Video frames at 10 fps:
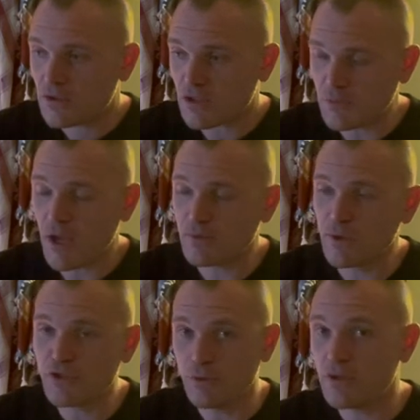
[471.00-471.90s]
sometimes
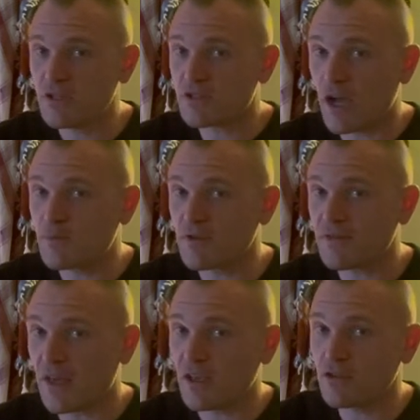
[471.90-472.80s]
we do these types of
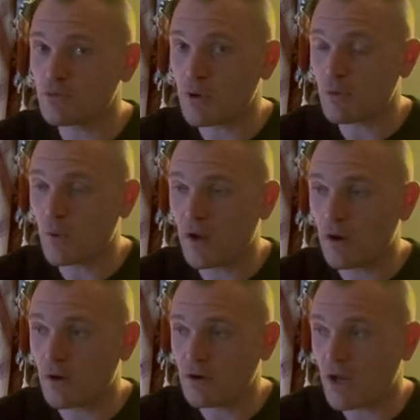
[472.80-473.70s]
things where
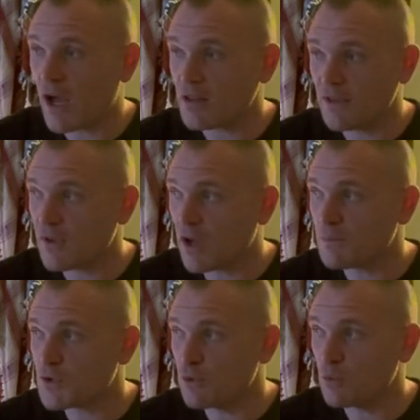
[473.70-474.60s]
we're not living
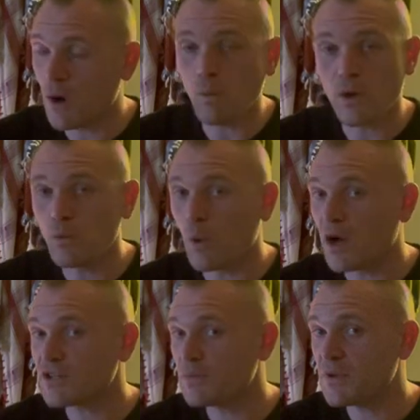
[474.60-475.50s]
up to what we
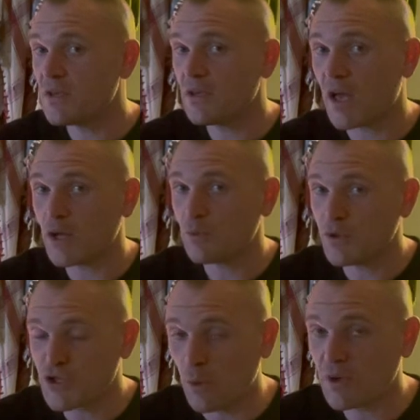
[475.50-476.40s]
want to be and we
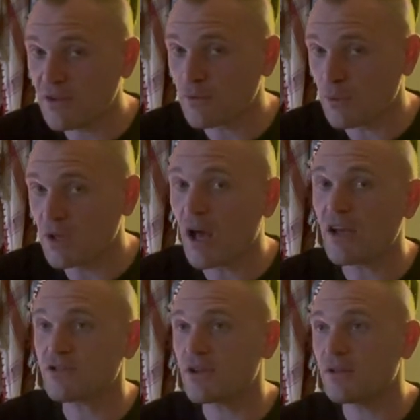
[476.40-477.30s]
don't even
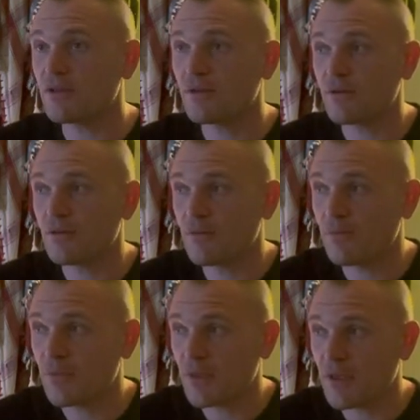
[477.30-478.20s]
realize it.
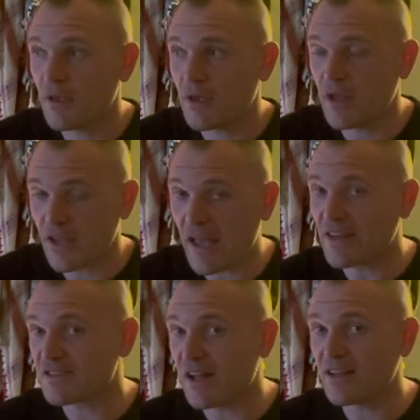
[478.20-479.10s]
And again,
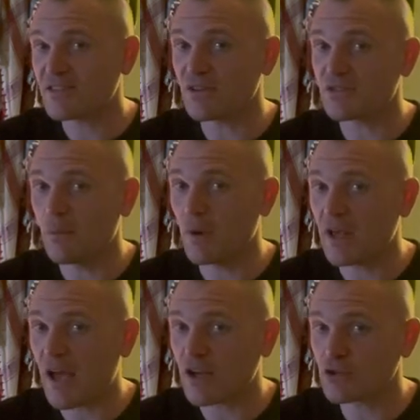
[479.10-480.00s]
it's not until
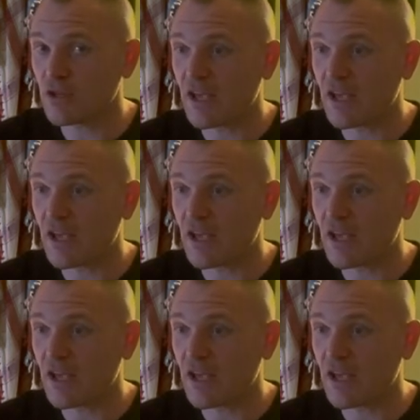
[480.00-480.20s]
somebody actually